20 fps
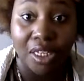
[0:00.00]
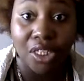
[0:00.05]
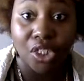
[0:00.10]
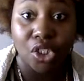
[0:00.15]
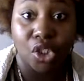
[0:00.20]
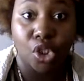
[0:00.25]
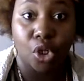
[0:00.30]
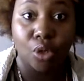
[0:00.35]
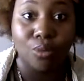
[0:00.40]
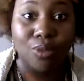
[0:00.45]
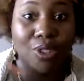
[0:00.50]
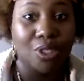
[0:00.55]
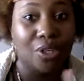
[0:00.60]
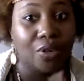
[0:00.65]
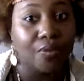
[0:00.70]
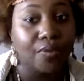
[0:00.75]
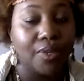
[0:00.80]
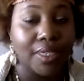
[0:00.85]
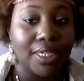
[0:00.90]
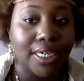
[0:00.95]
So you're
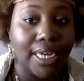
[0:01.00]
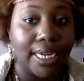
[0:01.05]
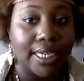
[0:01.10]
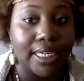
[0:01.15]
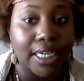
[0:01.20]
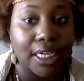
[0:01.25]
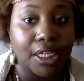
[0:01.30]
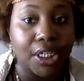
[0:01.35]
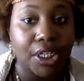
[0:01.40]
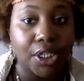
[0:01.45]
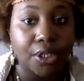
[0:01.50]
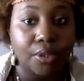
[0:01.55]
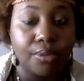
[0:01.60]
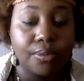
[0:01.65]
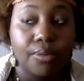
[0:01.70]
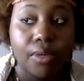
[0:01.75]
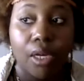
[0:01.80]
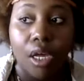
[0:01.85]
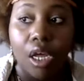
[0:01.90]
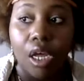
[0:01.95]
really not that cute.
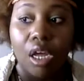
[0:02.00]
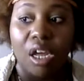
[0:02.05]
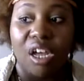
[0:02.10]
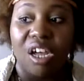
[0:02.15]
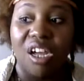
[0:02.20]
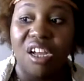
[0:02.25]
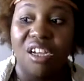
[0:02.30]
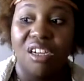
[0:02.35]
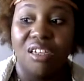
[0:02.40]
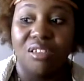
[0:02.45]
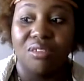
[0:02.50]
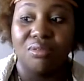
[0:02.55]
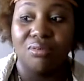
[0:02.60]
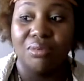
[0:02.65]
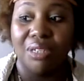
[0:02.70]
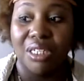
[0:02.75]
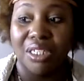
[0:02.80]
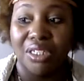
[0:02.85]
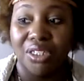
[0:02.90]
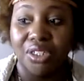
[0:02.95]
Oh,
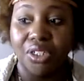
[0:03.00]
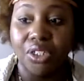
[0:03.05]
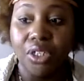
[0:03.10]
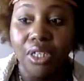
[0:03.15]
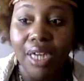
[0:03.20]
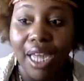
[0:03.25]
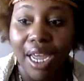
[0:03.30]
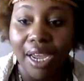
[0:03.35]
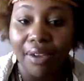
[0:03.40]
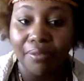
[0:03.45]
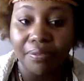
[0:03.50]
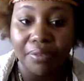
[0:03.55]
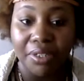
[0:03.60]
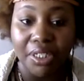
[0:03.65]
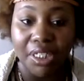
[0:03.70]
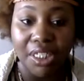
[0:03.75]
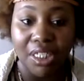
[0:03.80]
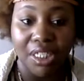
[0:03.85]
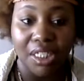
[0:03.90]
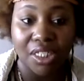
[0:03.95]
you're not
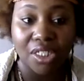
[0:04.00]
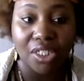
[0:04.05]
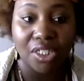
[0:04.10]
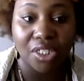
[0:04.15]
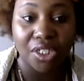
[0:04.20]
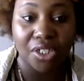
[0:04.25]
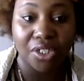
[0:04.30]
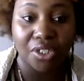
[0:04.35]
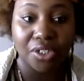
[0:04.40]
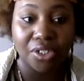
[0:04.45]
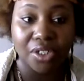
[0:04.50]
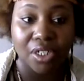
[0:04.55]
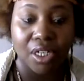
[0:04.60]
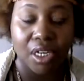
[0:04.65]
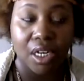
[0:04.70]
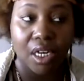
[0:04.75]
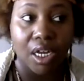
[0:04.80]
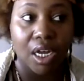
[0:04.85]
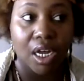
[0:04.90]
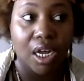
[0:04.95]
really considered
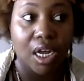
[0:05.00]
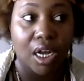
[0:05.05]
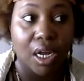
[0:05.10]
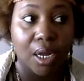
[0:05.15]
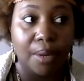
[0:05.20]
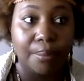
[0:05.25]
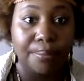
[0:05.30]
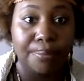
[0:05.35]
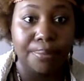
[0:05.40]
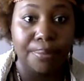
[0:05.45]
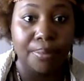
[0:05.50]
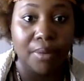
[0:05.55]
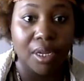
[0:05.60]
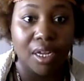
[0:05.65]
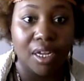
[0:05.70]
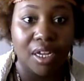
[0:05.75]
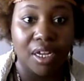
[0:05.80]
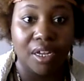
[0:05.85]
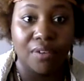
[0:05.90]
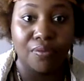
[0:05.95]

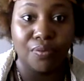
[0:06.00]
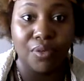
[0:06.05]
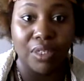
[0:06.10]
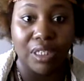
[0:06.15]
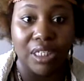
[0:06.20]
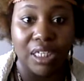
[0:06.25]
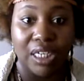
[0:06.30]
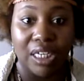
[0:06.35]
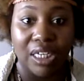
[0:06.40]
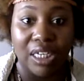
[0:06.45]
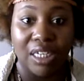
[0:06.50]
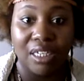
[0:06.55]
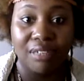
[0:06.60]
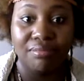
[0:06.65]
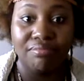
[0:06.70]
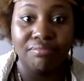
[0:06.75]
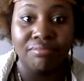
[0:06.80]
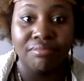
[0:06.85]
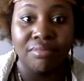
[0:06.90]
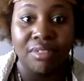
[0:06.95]
really
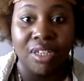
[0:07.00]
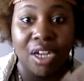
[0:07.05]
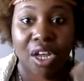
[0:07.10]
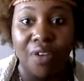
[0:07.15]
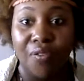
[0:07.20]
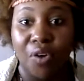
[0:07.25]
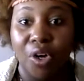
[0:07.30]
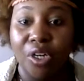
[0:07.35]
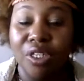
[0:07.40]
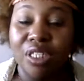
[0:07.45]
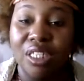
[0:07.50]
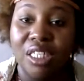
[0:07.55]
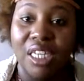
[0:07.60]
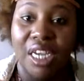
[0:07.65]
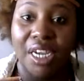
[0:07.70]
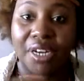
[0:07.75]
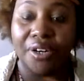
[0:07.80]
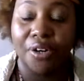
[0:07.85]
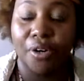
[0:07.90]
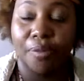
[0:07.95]
of our
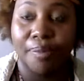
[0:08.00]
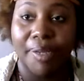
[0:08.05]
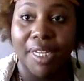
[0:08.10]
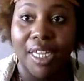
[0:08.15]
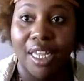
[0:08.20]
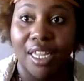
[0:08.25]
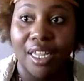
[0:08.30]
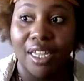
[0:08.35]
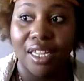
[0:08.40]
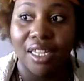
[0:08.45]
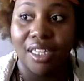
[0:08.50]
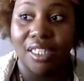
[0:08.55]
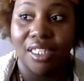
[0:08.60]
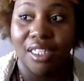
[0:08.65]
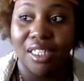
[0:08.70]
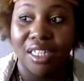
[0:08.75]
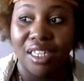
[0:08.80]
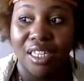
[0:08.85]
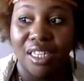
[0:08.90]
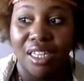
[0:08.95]
standard
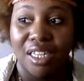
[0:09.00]
because